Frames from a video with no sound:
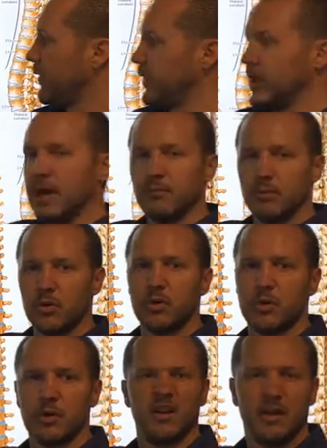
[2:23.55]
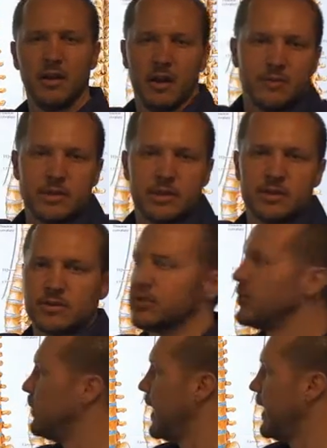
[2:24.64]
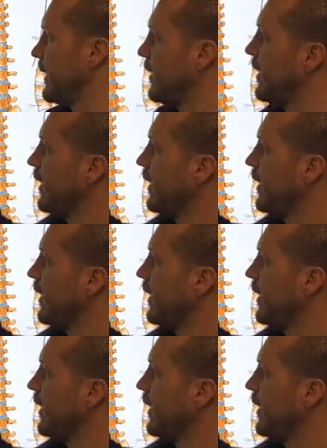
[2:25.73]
if not more, obviously because it's your body,